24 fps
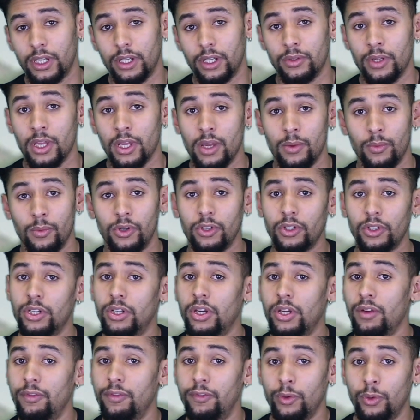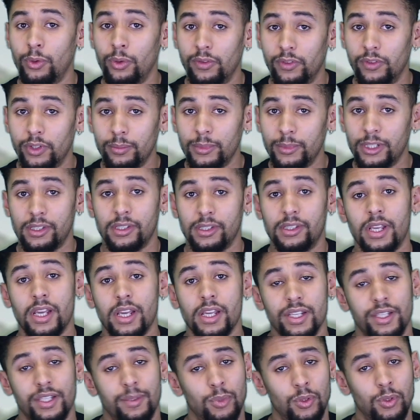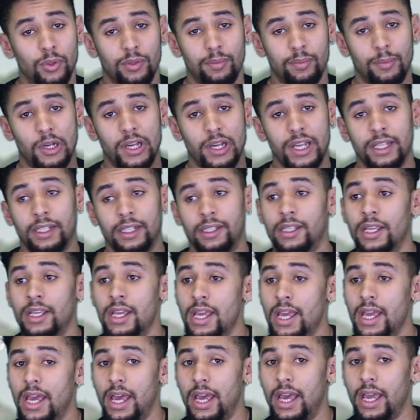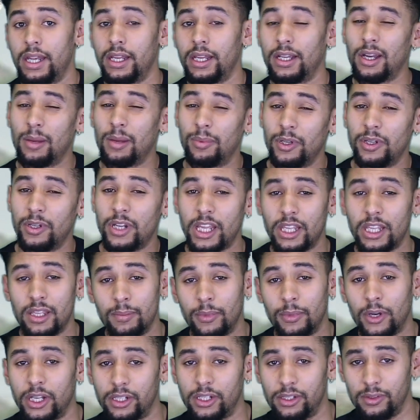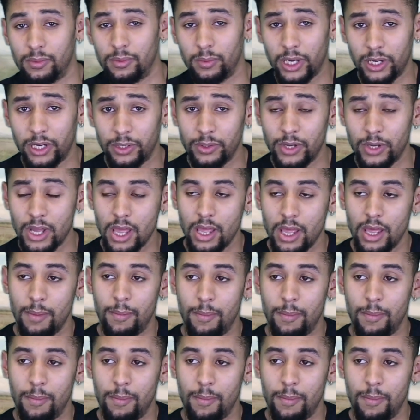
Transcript: You know, we're not going to go through all of them. As I say, it's sports bikes and a couple of naked bikes as well.